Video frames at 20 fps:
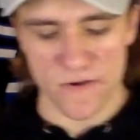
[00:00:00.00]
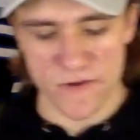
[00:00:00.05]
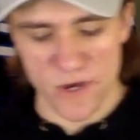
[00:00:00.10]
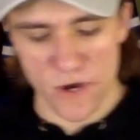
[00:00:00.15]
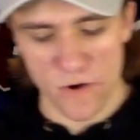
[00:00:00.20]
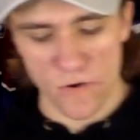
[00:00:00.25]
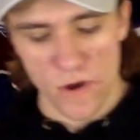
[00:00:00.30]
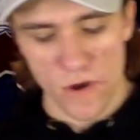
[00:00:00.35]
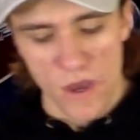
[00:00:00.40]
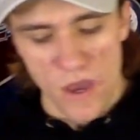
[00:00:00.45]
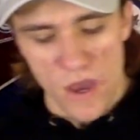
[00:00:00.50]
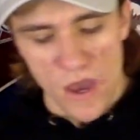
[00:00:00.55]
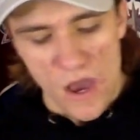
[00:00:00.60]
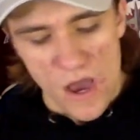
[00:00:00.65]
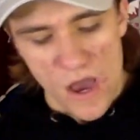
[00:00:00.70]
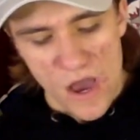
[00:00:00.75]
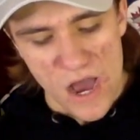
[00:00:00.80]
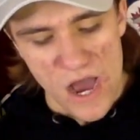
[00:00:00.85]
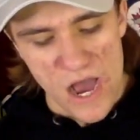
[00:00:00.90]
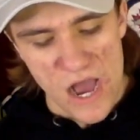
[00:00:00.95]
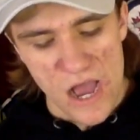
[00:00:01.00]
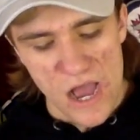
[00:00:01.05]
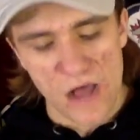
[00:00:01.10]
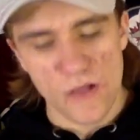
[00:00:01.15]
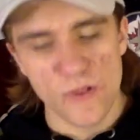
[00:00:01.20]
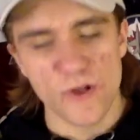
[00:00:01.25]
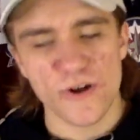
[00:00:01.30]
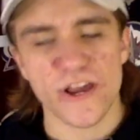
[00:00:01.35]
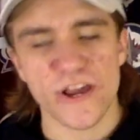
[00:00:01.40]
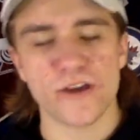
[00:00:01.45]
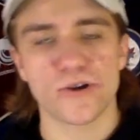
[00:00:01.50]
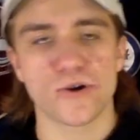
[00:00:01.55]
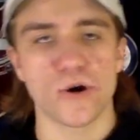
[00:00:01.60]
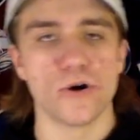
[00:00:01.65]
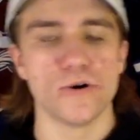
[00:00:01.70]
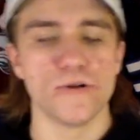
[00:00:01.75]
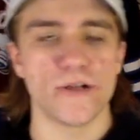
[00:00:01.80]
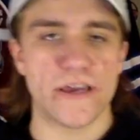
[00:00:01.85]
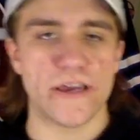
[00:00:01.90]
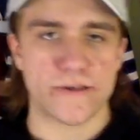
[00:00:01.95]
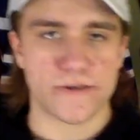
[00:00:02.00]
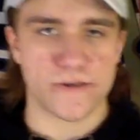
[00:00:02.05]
too. A look at goalies.